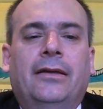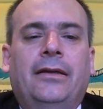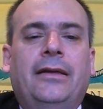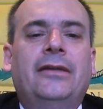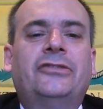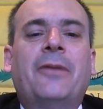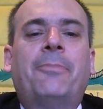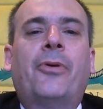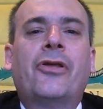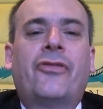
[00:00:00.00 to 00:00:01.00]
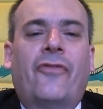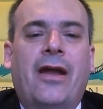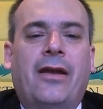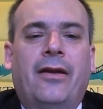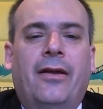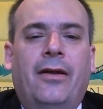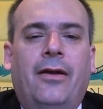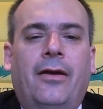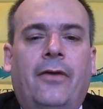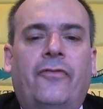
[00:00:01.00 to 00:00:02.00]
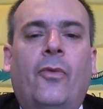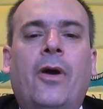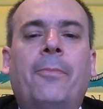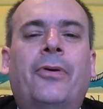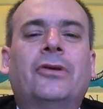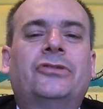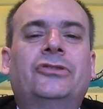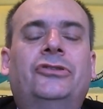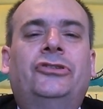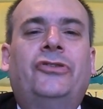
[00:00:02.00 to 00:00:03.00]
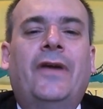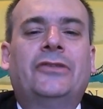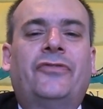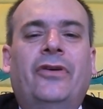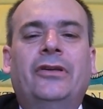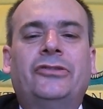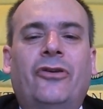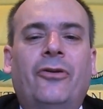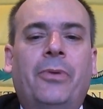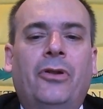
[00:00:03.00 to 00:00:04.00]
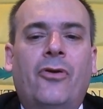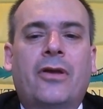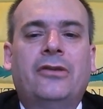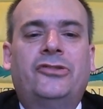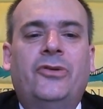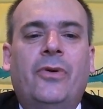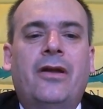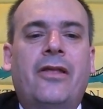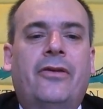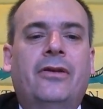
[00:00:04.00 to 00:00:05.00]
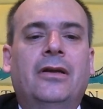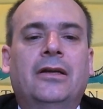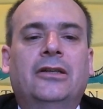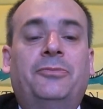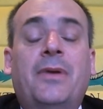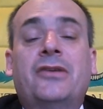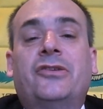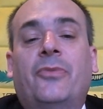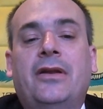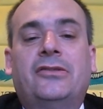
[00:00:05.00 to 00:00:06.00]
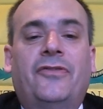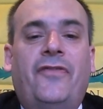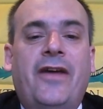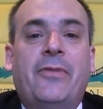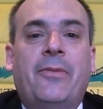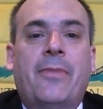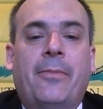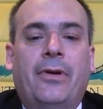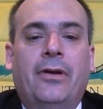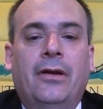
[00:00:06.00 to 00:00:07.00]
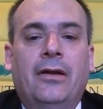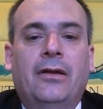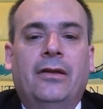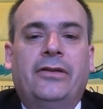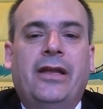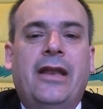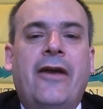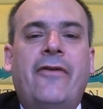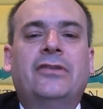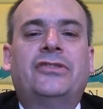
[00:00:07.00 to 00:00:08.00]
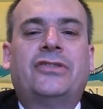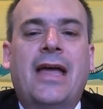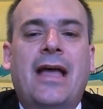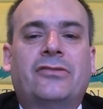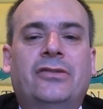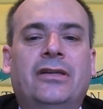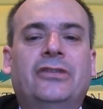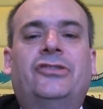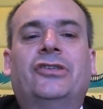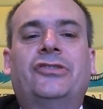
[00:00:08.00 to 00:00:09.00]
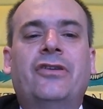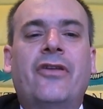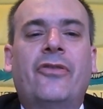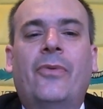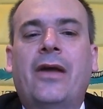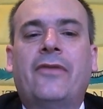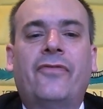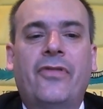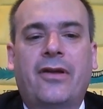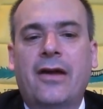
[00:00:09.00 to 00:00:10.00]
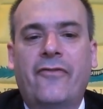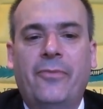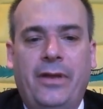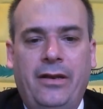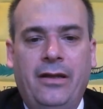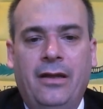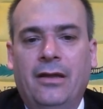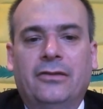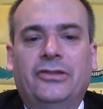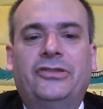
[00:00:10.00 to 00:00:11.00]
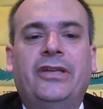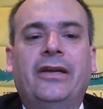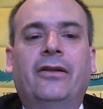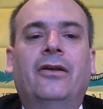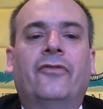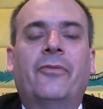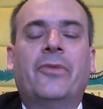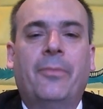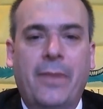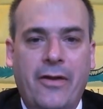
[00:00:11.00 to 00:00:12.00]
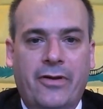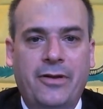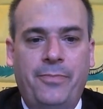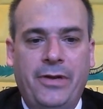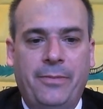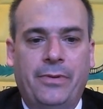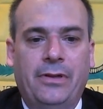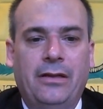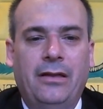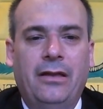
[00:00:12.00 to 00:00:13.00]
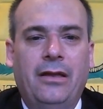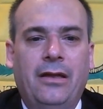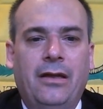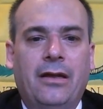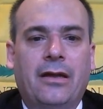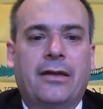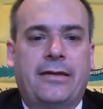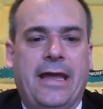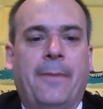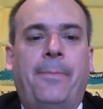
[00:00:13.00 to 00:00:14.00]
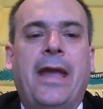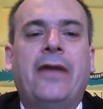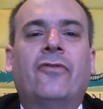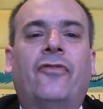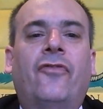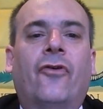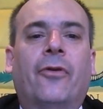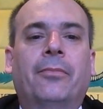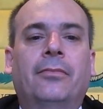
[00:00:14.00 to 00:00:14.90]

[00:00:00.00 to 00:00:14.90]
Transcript: It is a birthright for one person to transfer his or her belongings to another, especially when it's a family member. The inheritance tax is just another way for the government to steal from the American people. Campaign reform.